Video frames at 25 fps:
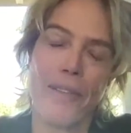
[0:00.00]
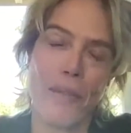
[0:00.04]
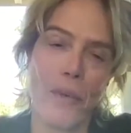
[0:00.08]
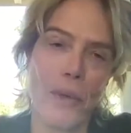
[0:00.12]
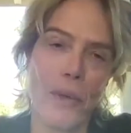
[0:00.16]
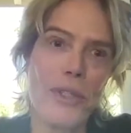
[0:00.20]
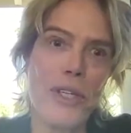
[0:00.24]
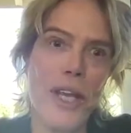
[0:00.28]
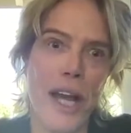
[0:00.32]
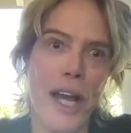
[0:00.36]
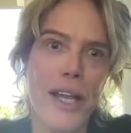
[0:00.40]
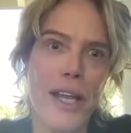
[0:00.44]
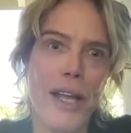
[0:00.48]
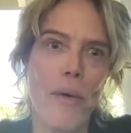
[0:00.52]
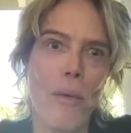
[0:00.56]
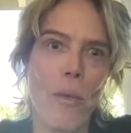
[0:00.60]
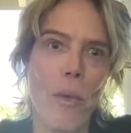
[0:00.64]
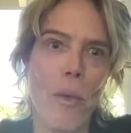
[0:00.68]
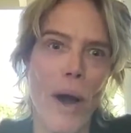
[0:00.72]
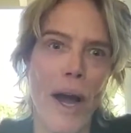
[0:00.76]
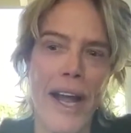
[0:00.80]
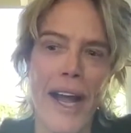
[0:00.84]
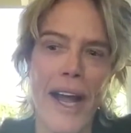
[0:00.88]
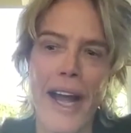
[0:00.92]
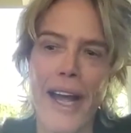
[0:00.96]
will tell you
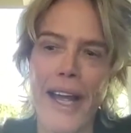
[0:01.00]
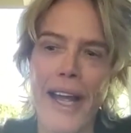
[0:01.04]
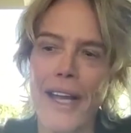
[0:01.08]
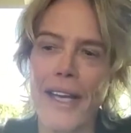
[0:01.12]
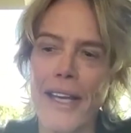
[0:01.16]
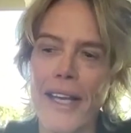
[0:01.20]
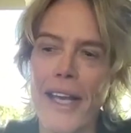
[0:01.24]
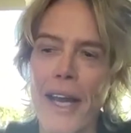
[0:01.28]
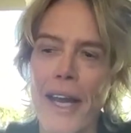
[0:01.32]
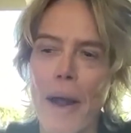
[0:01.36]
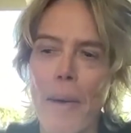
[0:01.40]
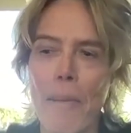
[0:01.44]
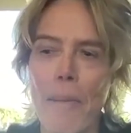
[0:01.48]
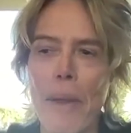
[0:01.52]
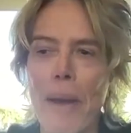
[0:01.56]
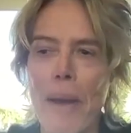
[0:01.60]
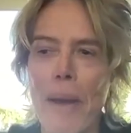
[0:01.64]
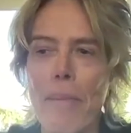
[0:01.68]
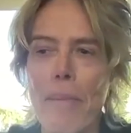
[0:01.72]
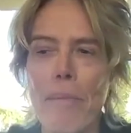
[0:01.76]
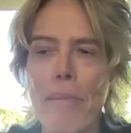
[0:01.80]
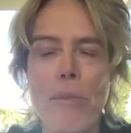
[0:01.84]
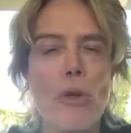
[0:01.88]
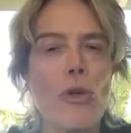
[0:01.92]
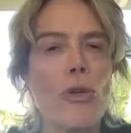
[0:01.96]
why I ended up
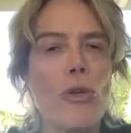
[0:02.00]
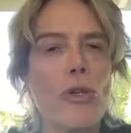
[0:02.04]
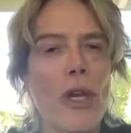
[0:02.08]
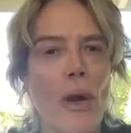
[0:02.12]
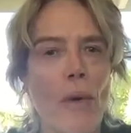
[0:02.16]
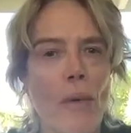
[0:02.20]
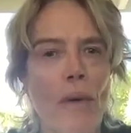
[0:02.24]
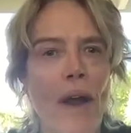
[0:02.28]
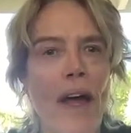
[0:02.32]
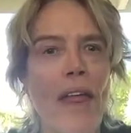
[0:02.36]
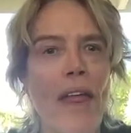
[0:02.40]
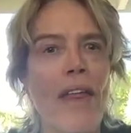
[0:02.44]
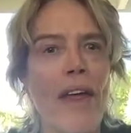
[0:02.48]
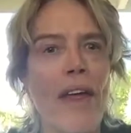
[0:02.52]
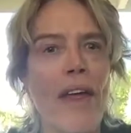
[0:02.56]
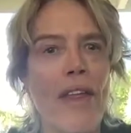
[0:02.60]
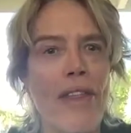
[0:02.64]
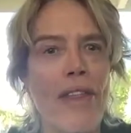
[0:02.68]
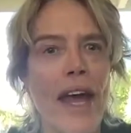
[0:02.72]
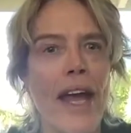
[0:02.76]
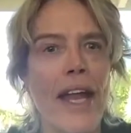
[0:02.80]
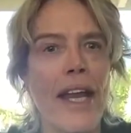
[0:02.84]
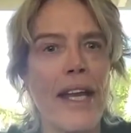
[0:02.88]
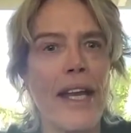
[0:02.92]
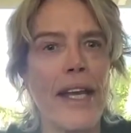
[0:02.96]
in music rather
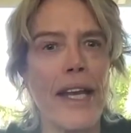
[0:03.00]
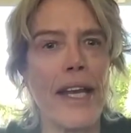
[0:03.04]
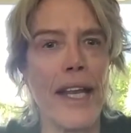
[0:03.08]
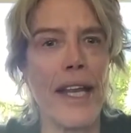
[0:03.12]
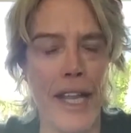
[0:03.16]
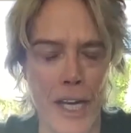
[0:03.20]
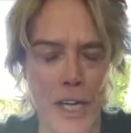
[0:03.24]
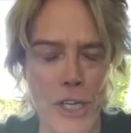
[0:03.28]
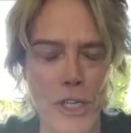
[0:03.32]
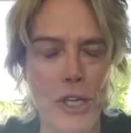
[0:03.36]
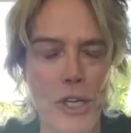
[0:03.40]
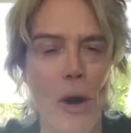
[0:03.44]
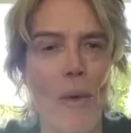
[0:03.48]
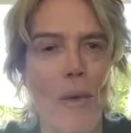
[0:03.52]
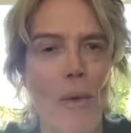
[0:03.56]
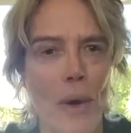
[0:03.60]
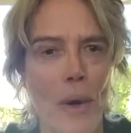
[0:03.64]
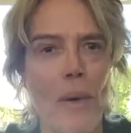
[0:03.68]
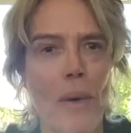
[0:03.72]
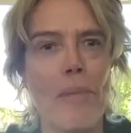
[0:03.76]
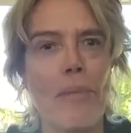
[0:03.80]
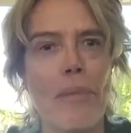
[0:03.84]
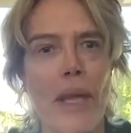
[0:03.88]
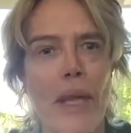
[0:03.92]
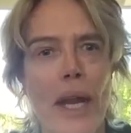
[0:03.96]
than in a
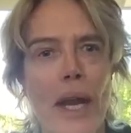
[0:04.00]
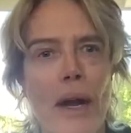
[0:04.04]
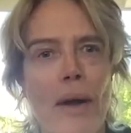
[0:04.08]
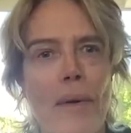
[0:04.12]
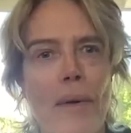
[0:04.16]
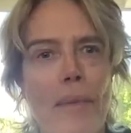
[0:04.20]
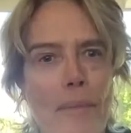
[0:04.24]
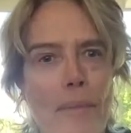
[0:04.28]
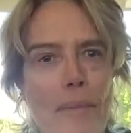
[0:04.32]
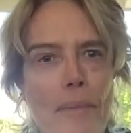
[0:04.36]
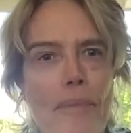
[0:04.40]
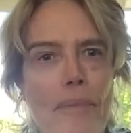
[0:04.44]
showroom, you know?